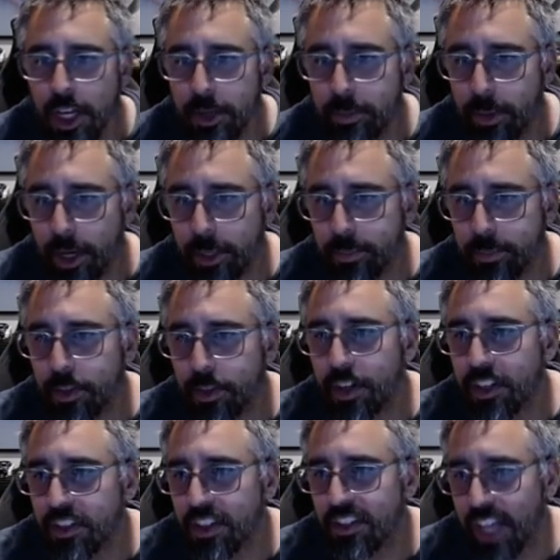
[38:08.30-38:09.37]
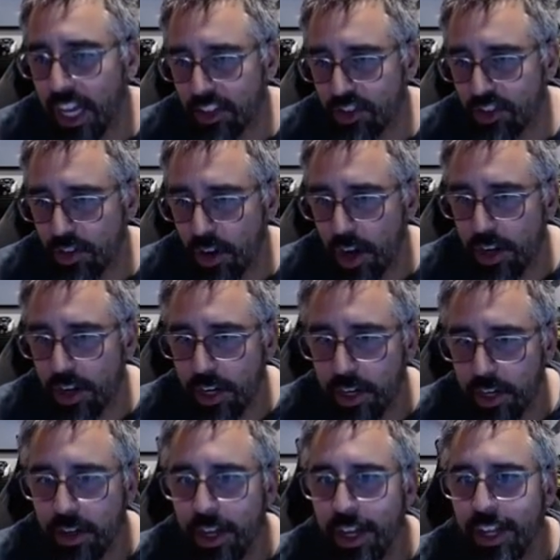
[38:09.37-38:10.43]
But there is a texture on
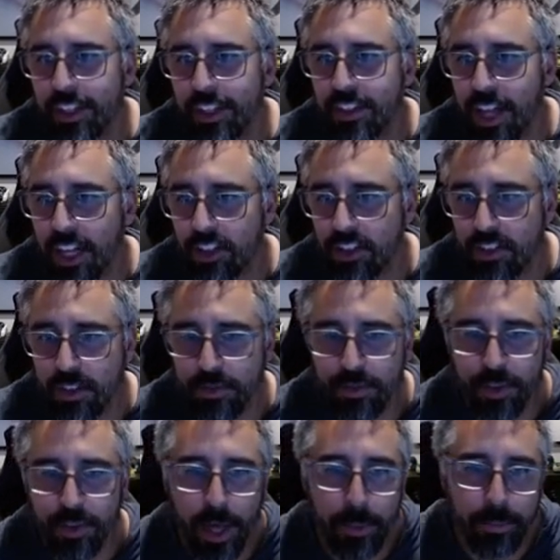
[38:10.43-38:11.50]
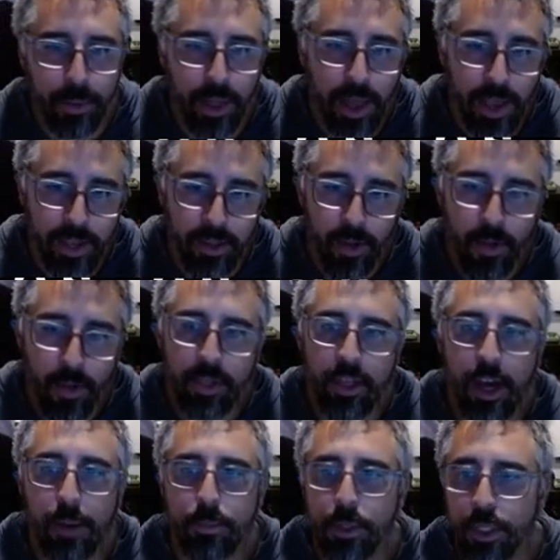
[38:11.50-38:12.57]
here. It's not just a flat black,
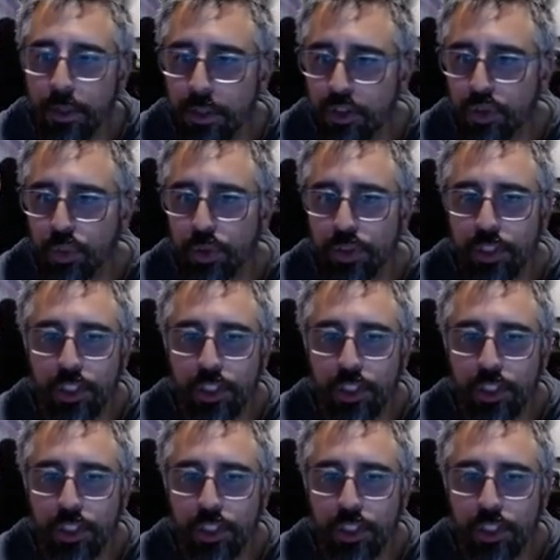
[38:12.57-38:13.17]
uh, but it looks really